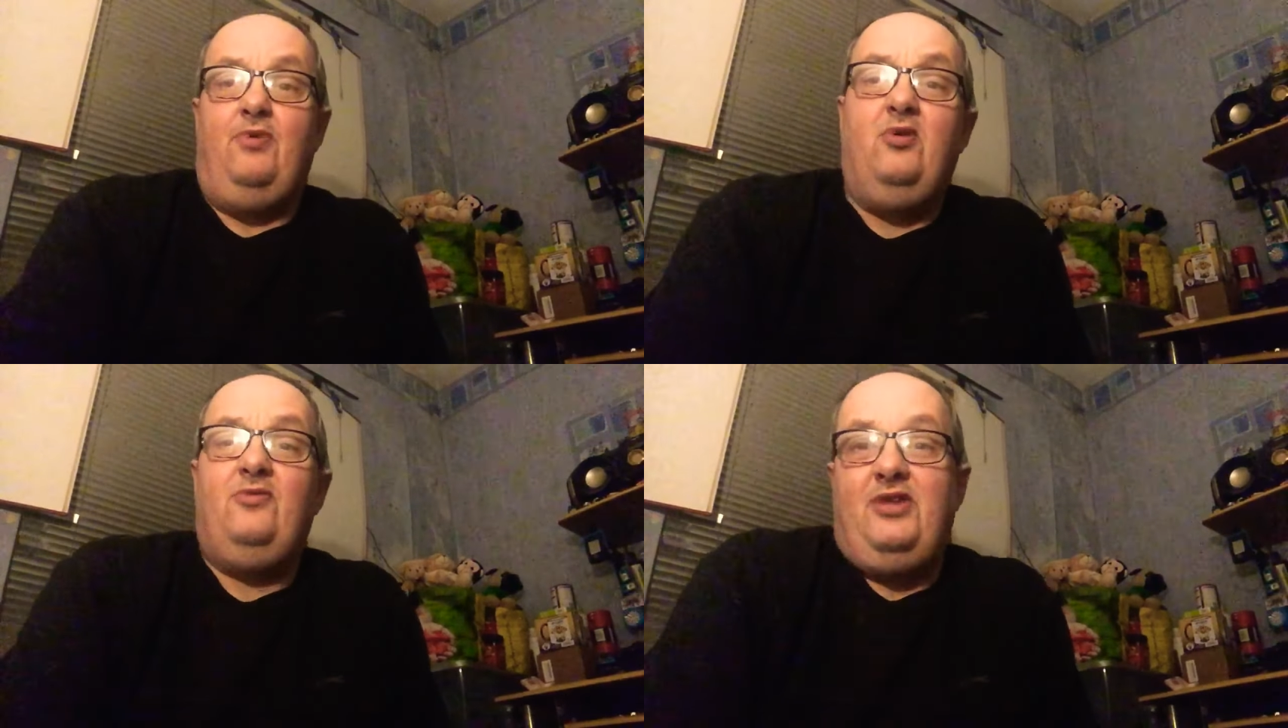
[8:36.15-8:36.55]

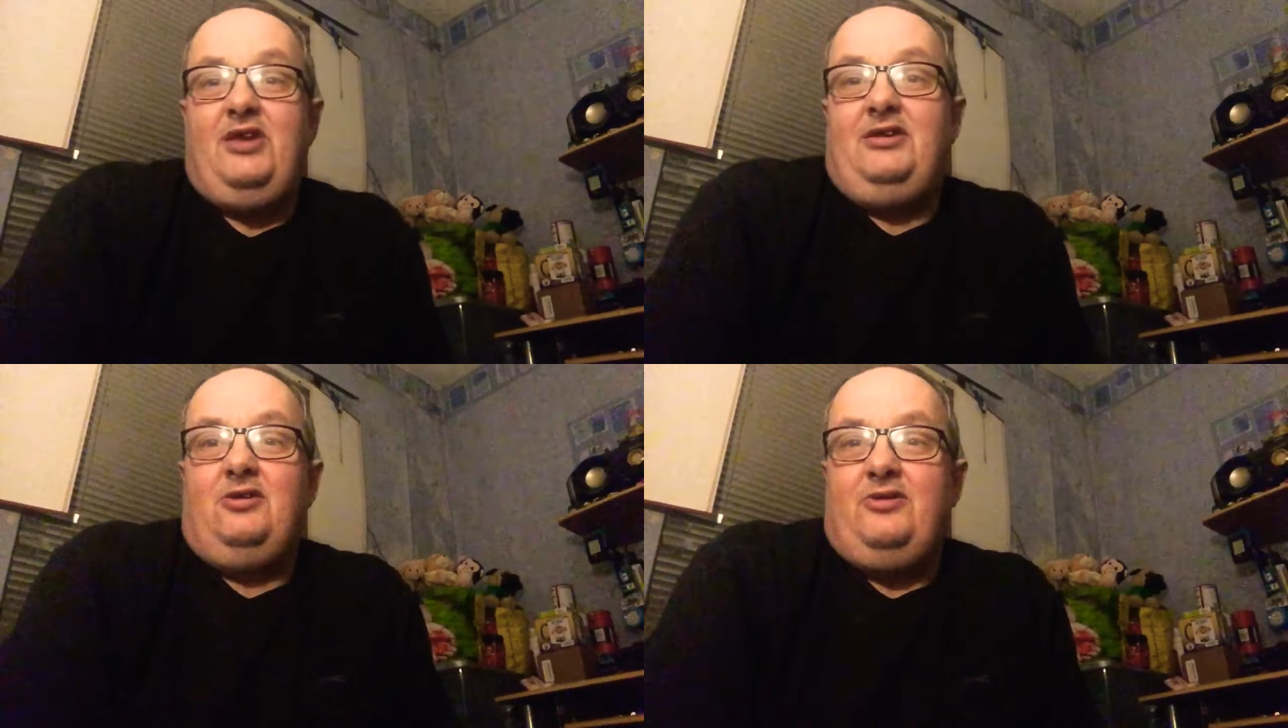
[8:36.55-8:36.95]
But there
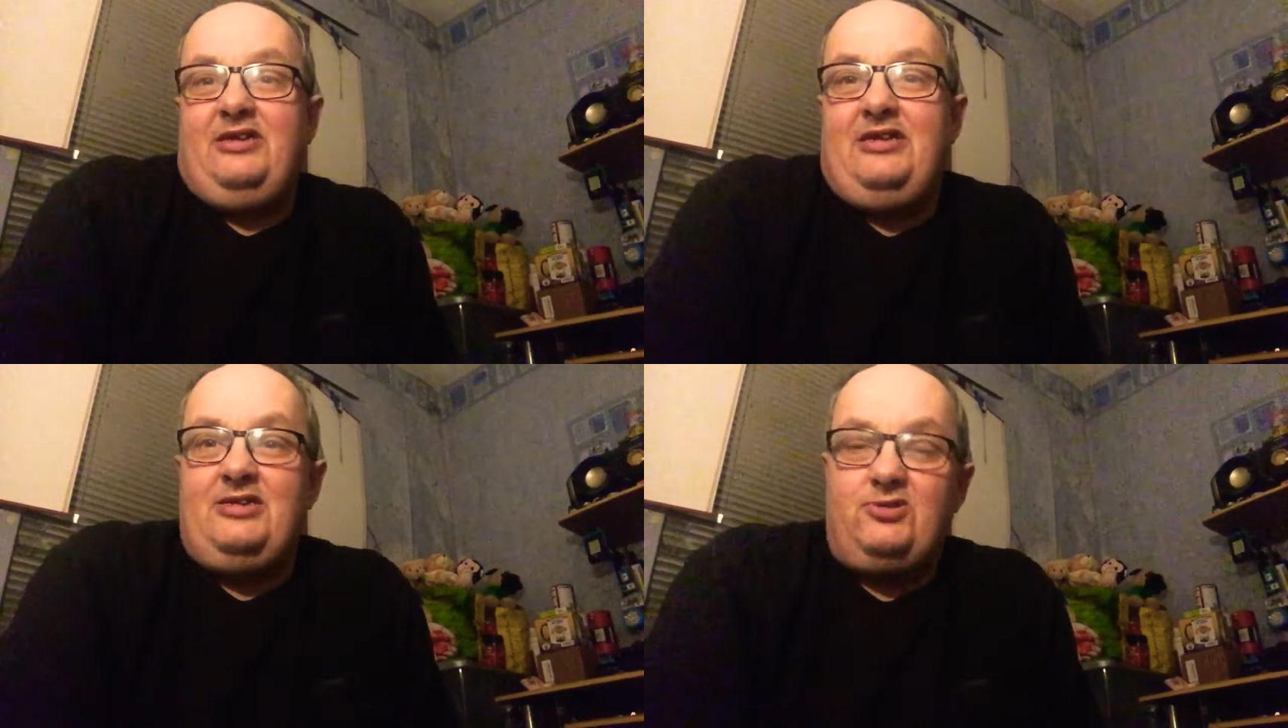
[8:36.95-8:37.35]
you go. It
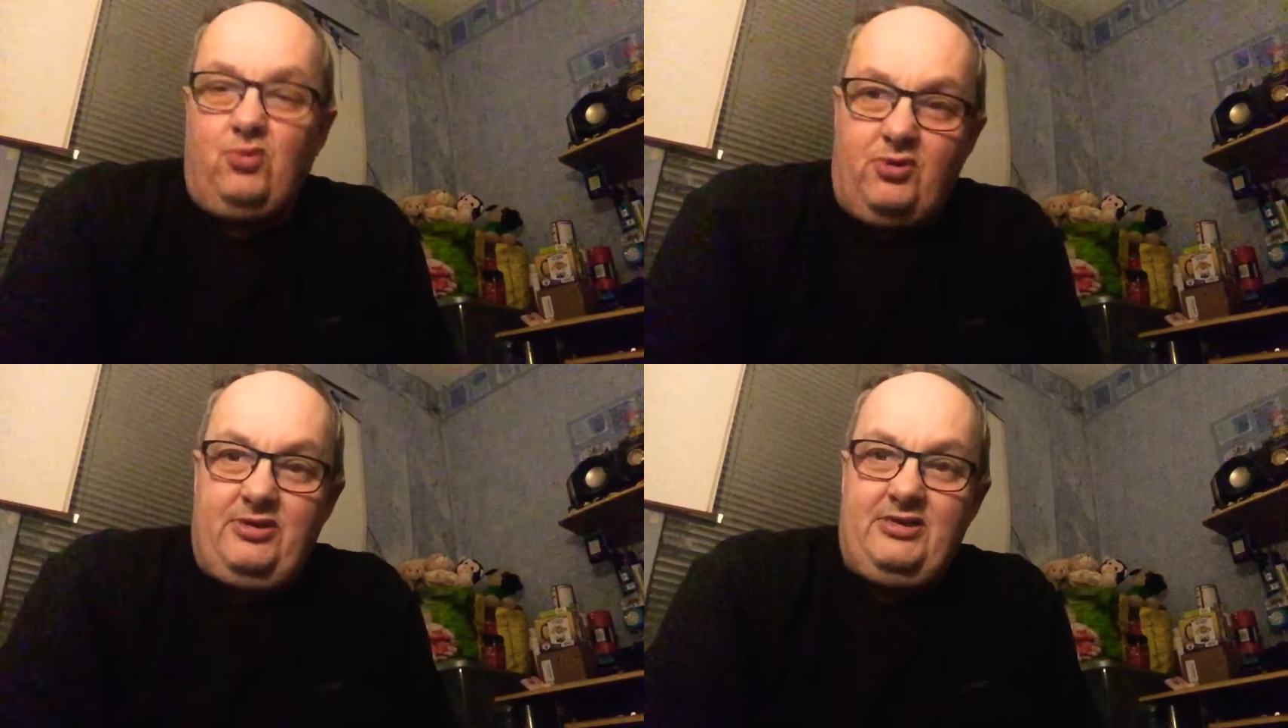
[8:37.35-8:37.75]
is
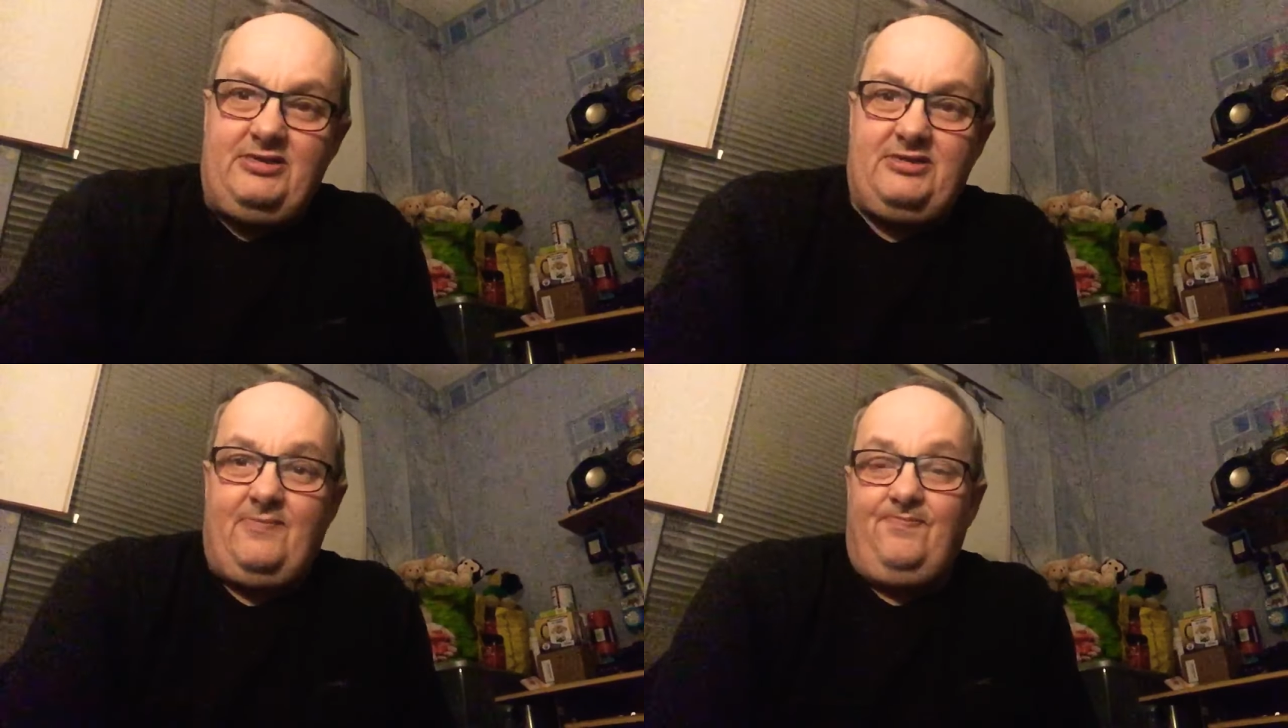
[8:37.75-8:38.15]
what it
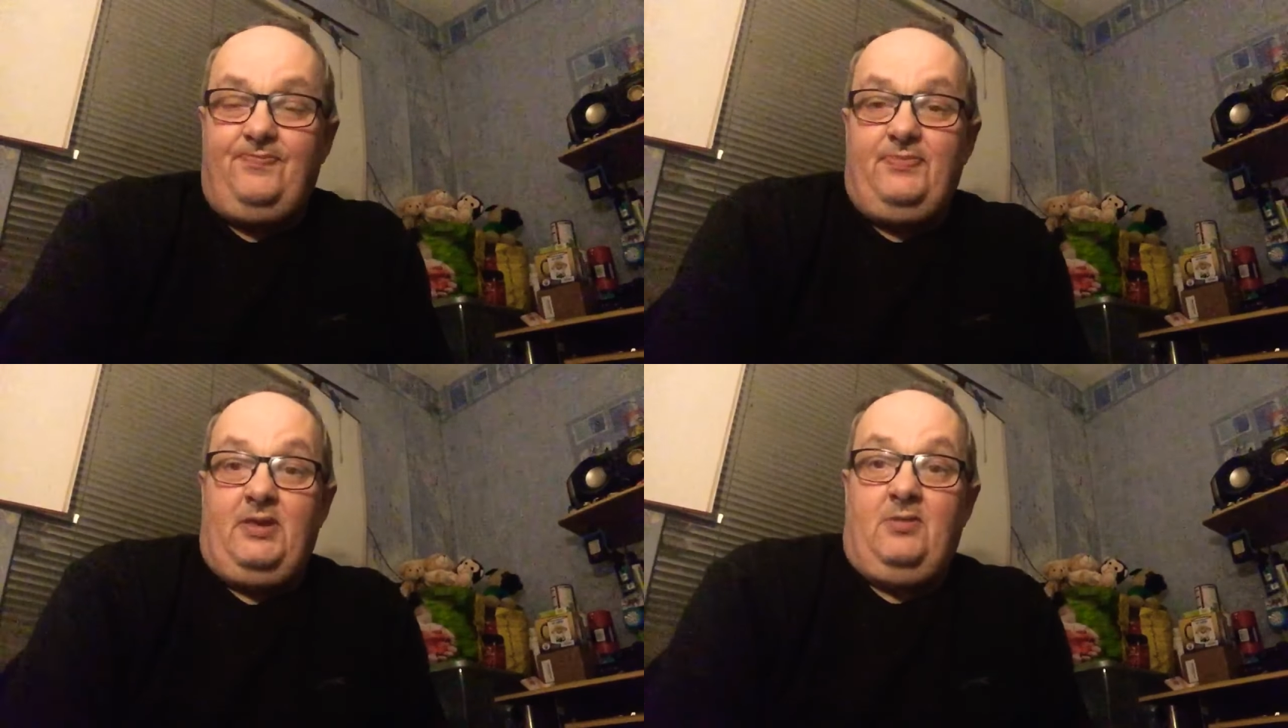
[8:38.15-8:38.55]
is.
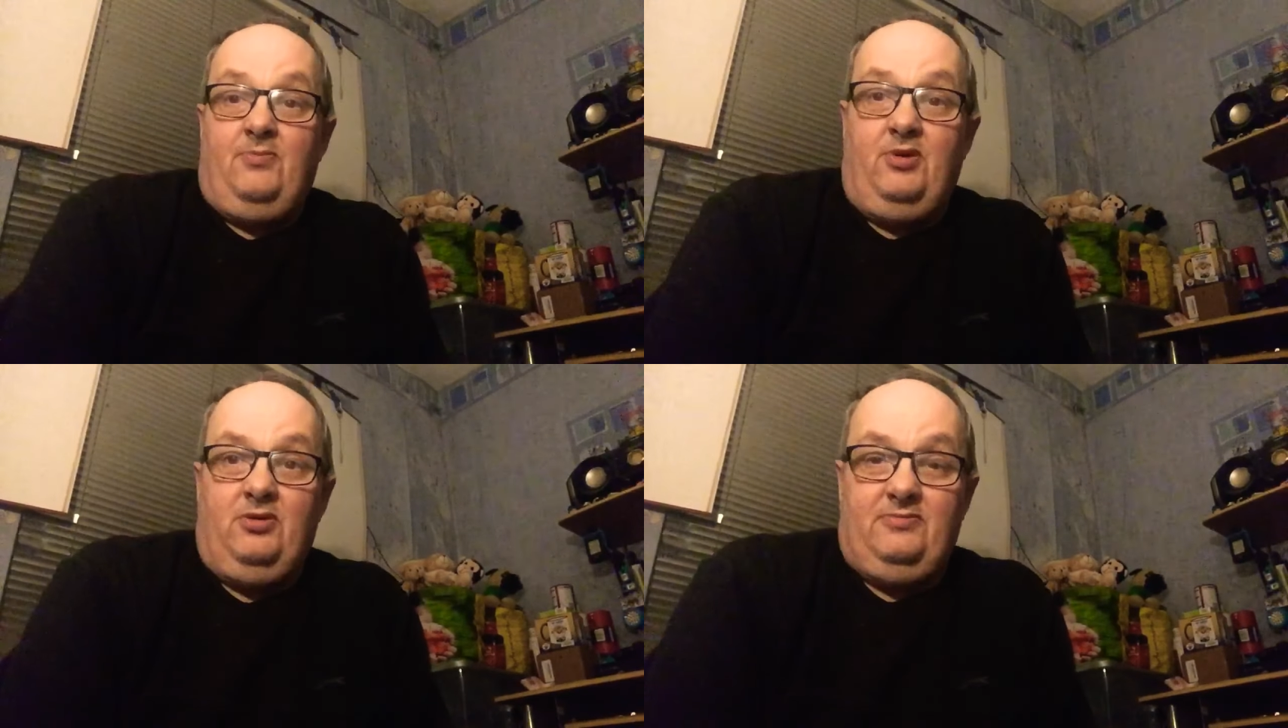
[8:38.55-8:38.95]

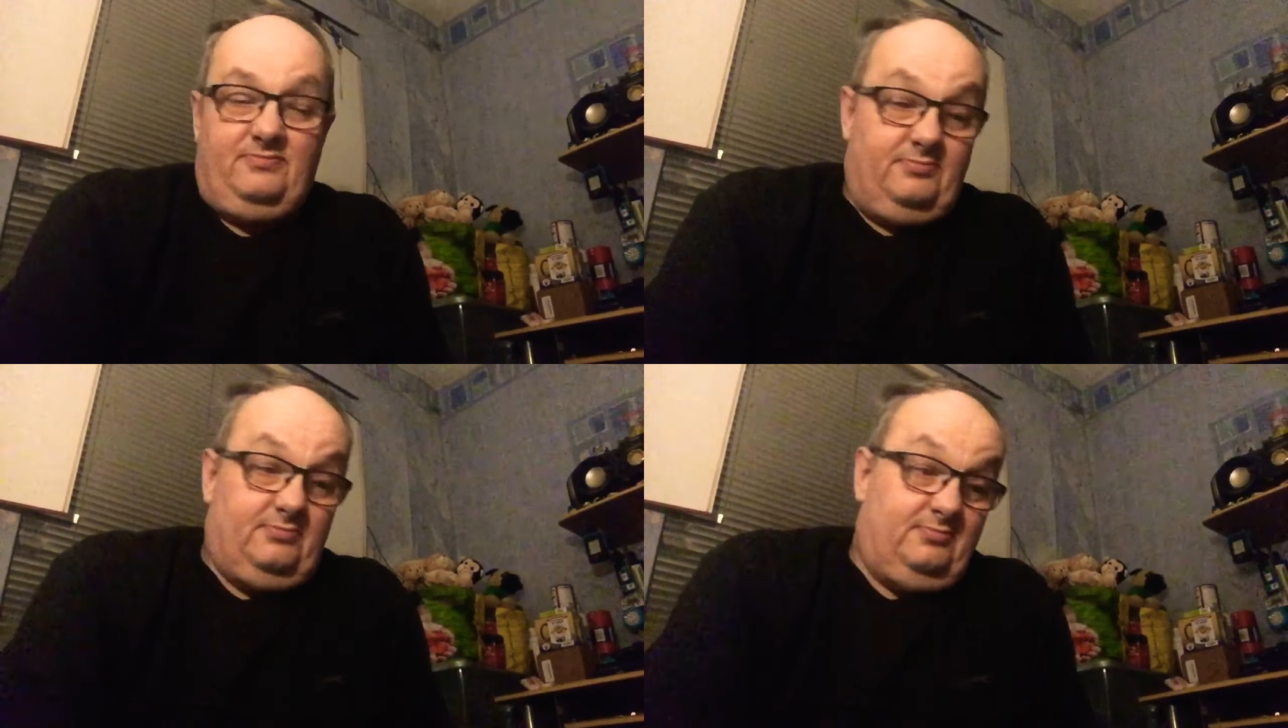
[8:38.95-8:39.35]
But
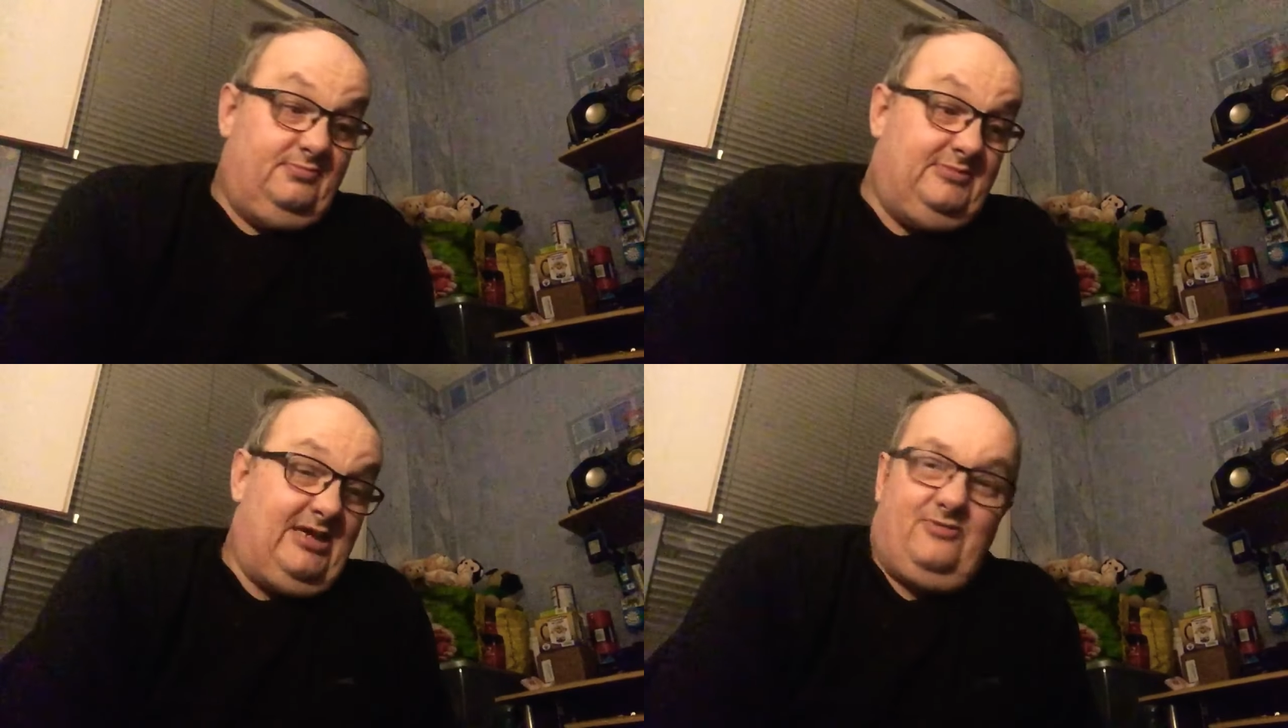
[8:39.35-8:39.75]

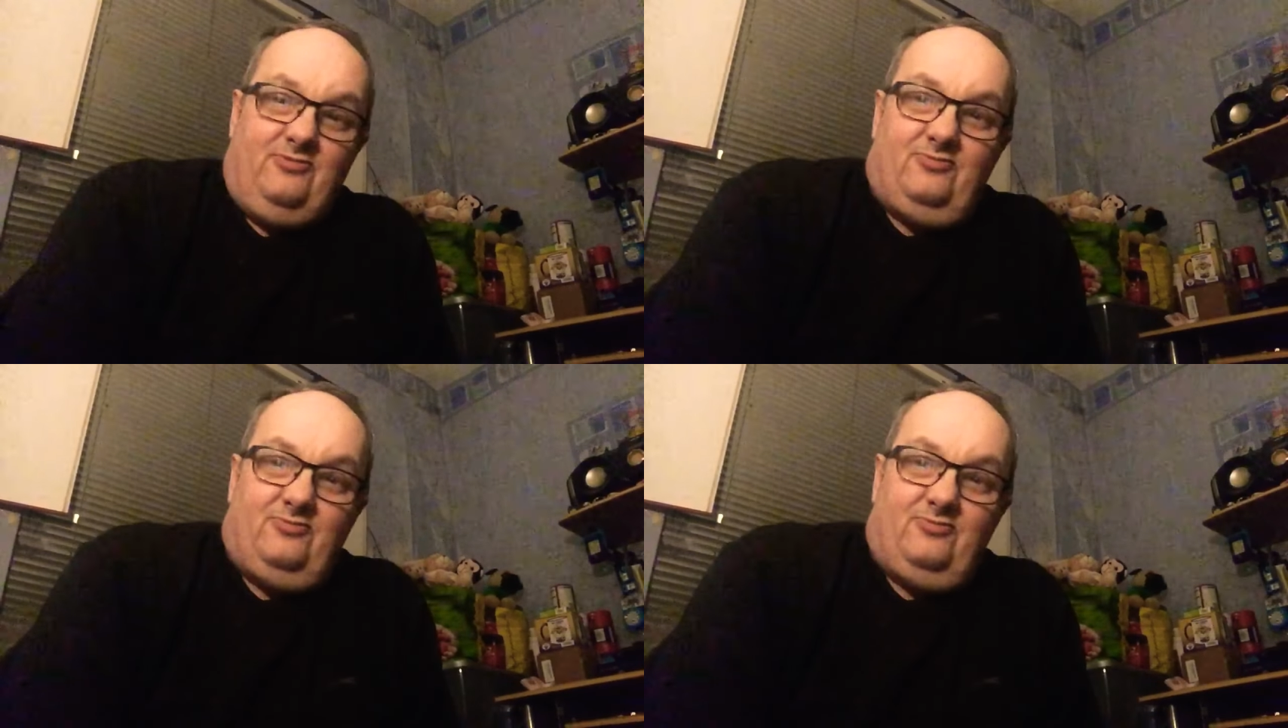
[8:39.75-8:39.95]
yeah,